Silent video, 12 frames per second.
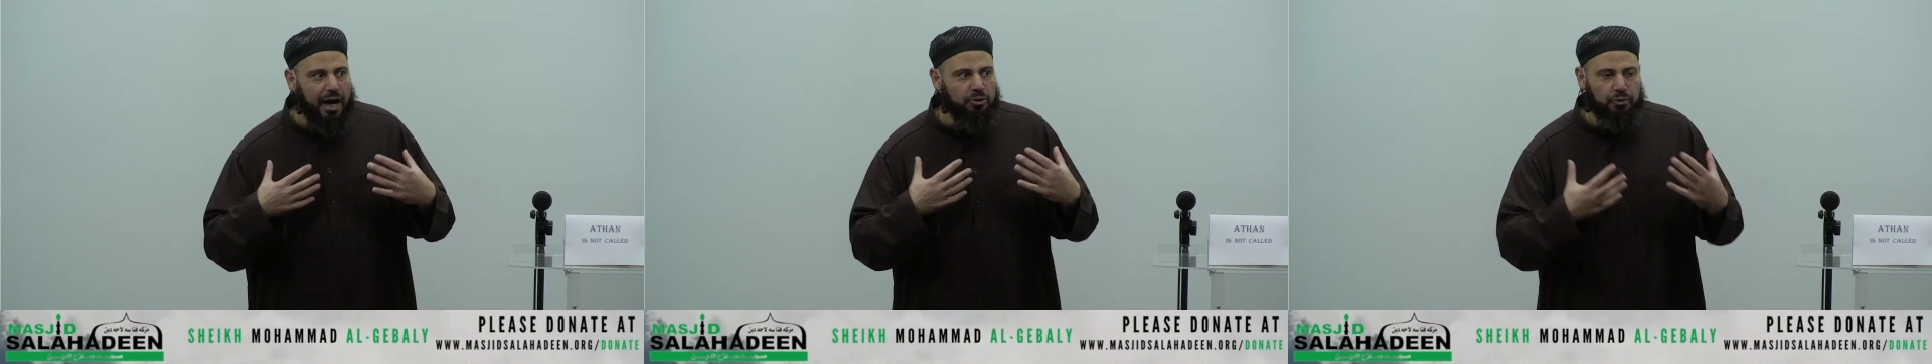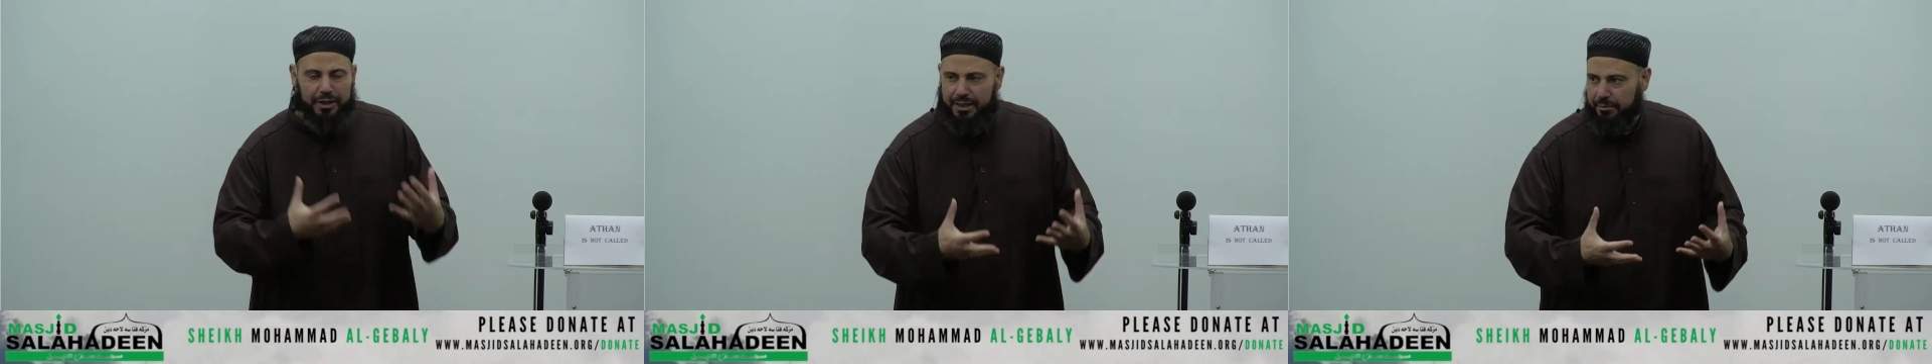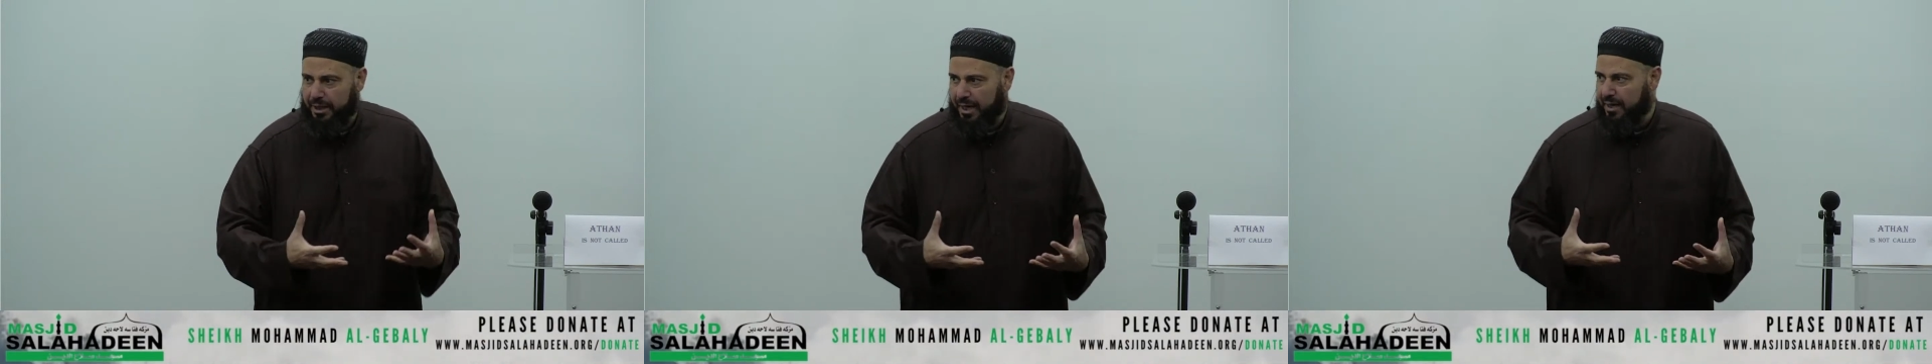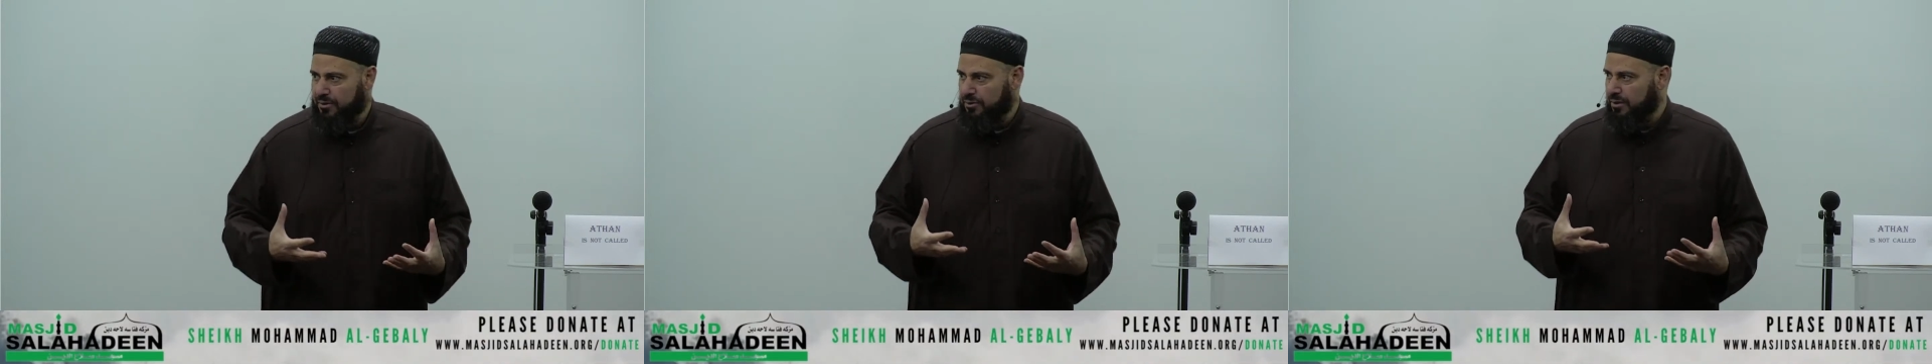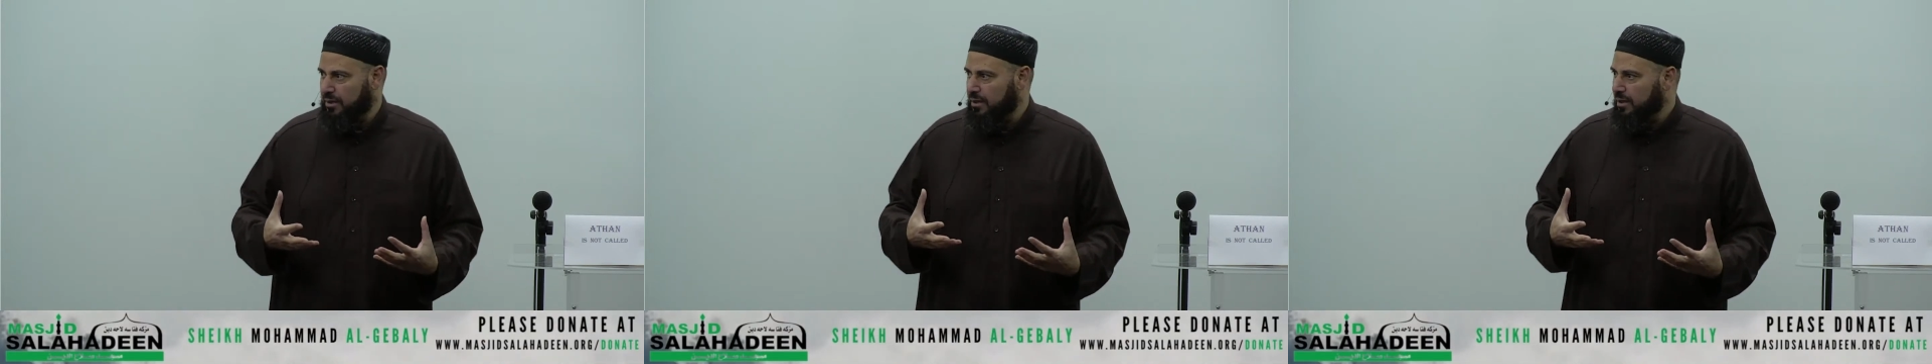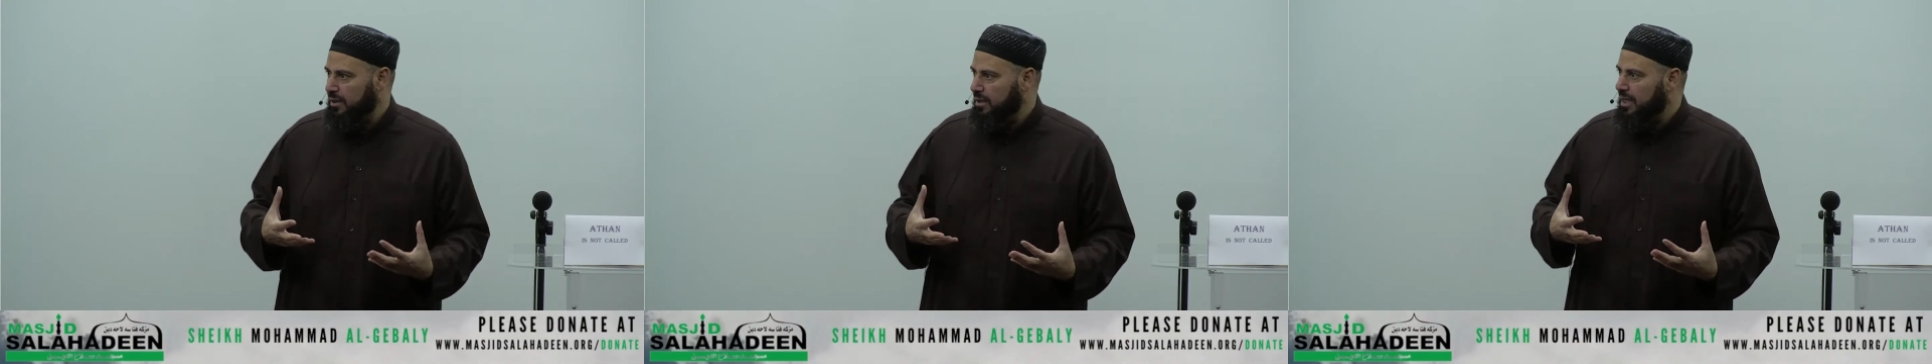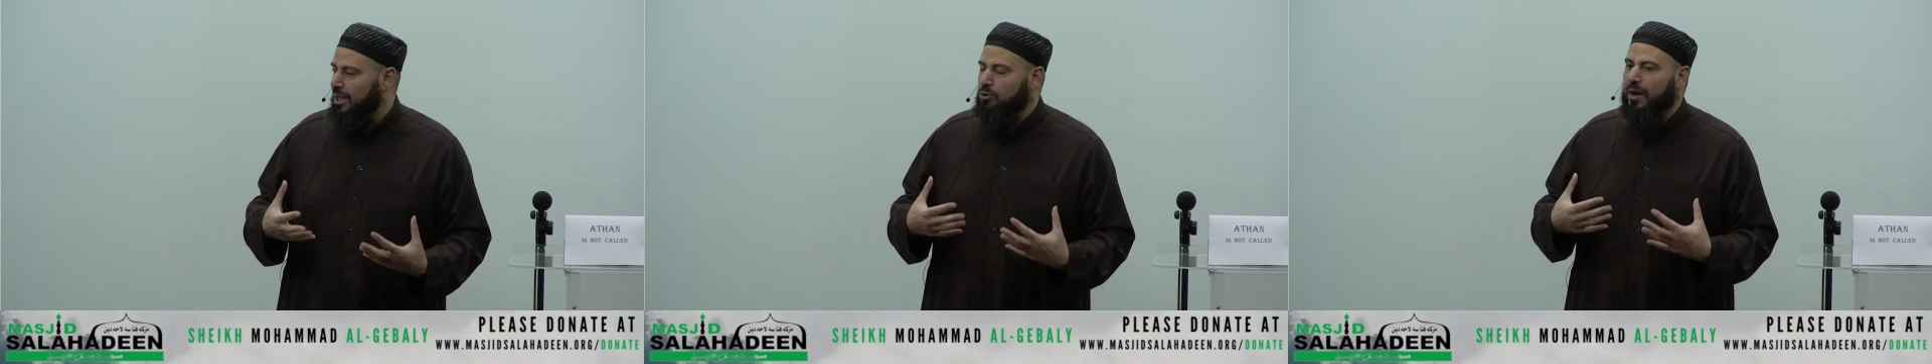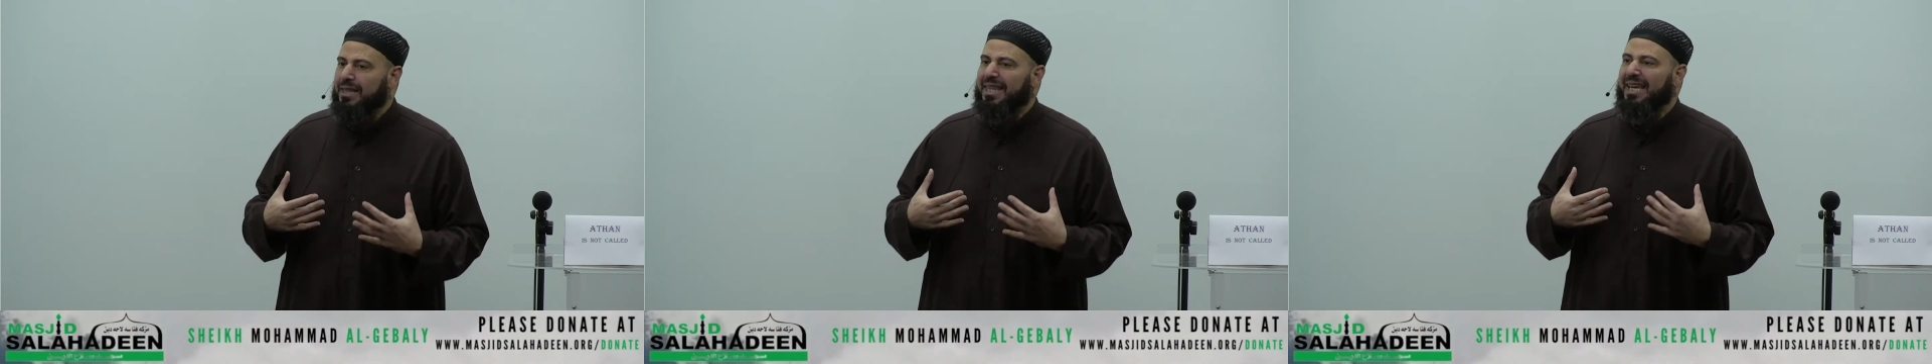are worried about us. That's
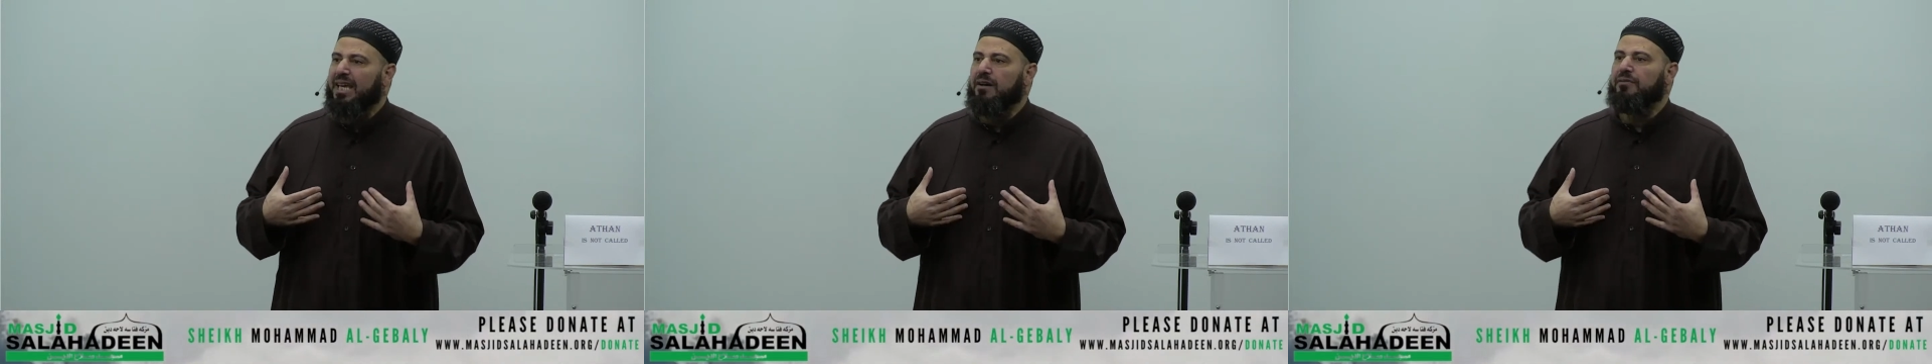why they give